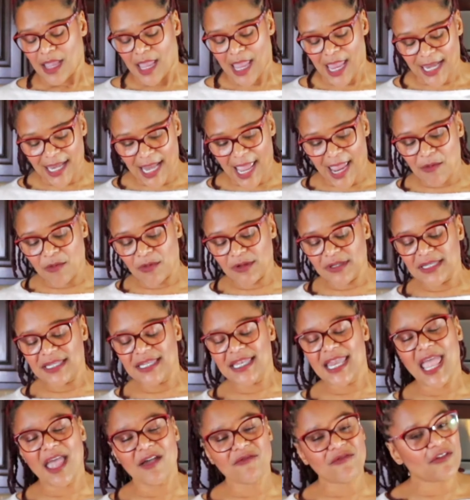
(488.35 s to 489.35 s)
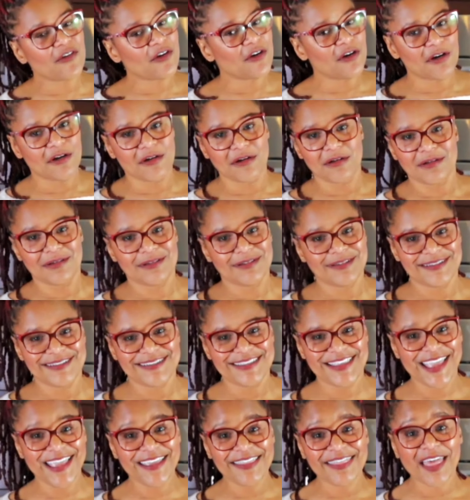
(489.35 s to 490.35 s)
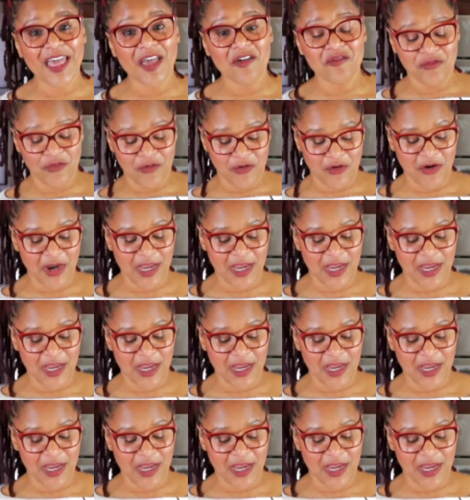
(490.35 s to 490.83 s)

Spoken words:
And I will never take that for